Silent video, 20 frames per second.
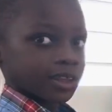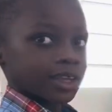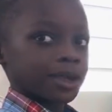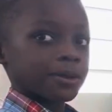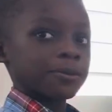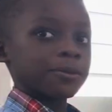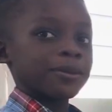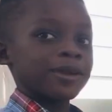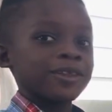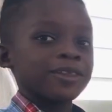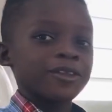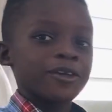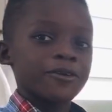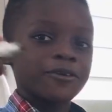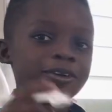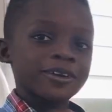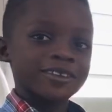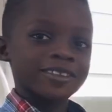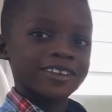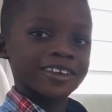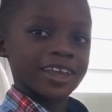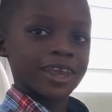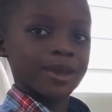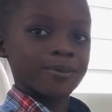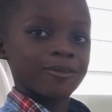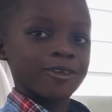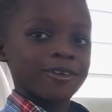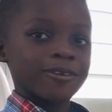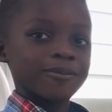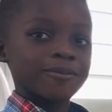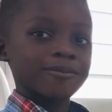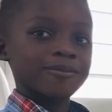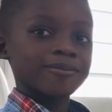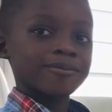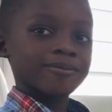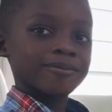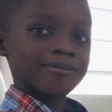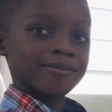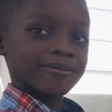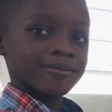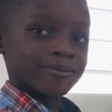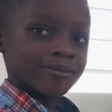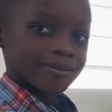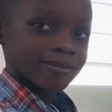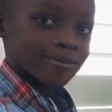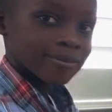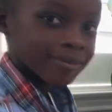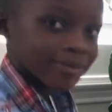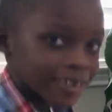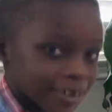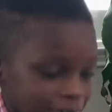Cameraman, lower the camera. There